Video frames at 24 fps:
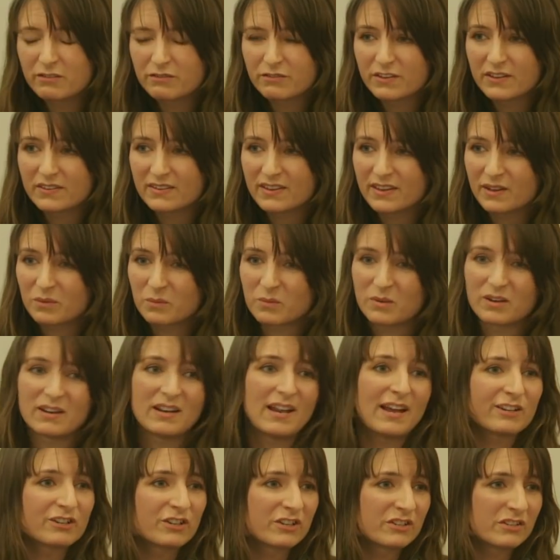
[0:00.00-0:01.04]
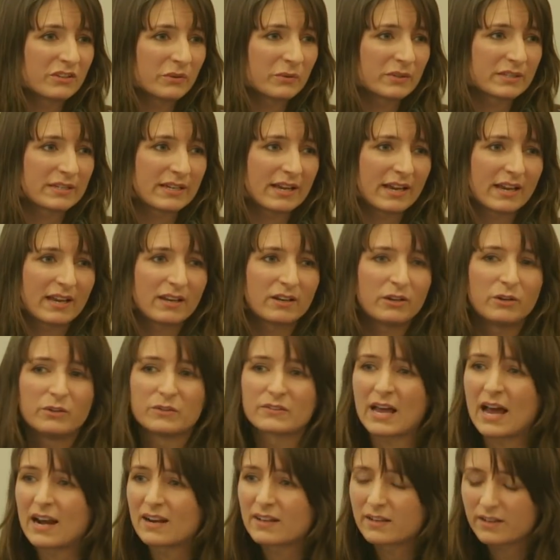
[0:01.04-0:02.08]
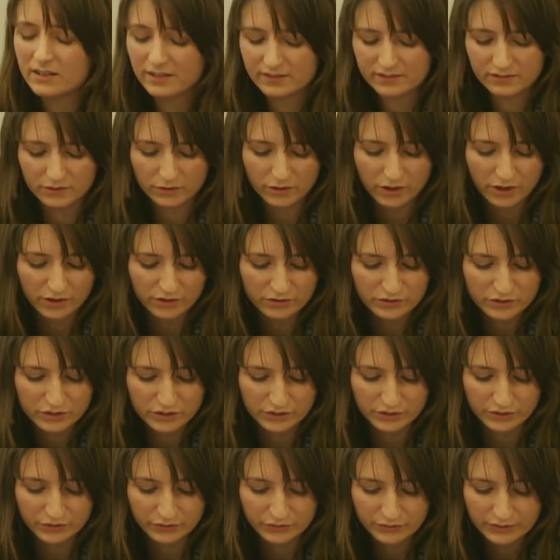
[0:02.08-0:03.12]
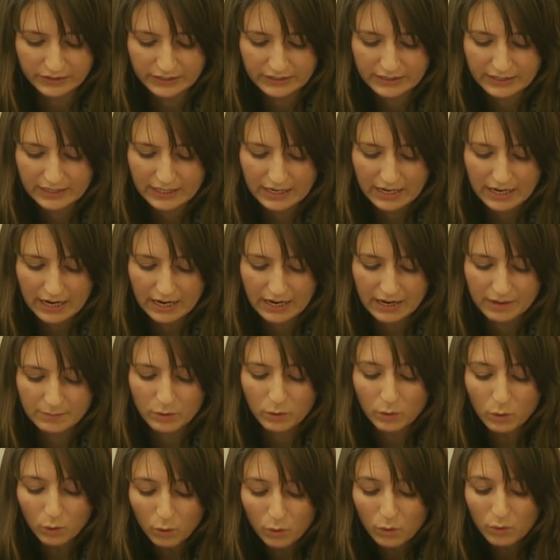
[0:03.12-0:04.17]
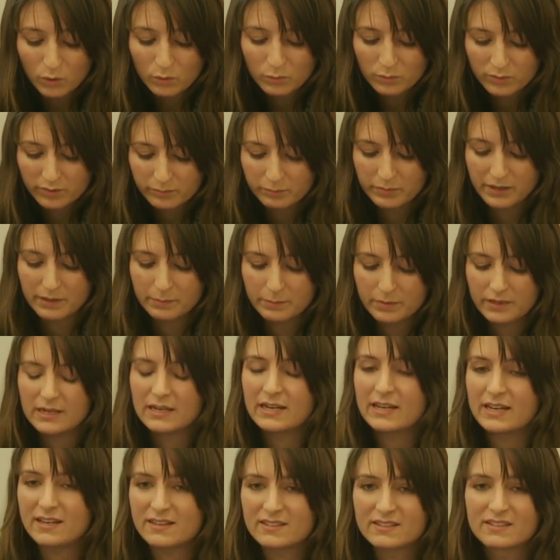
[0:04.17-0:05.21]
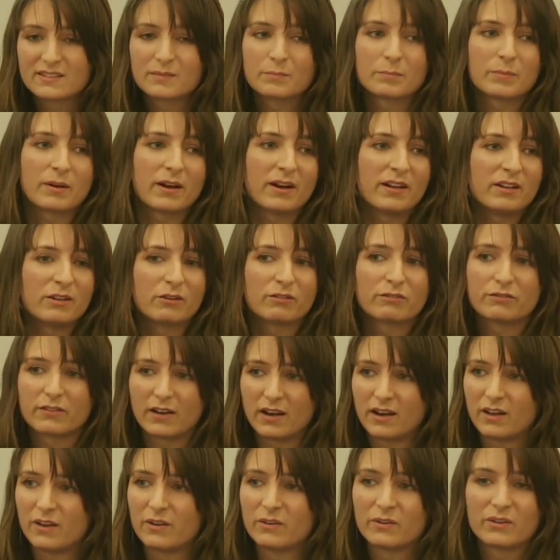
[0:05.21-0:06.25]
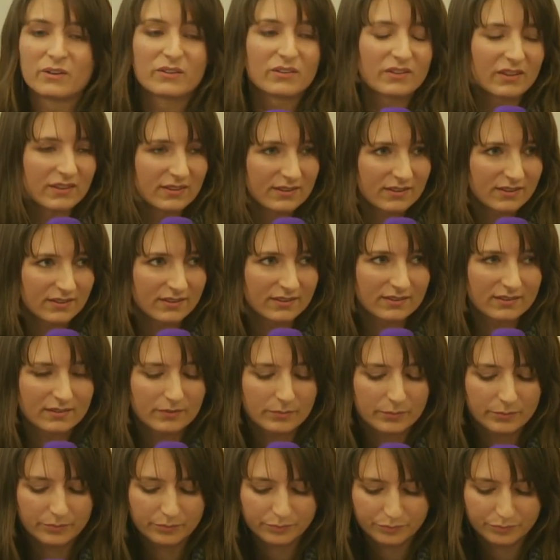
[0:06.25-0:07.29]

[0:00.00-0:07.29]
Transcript: you visit, what lectures you attend, whose halakas you go to, all will be policed by your fellow sisters.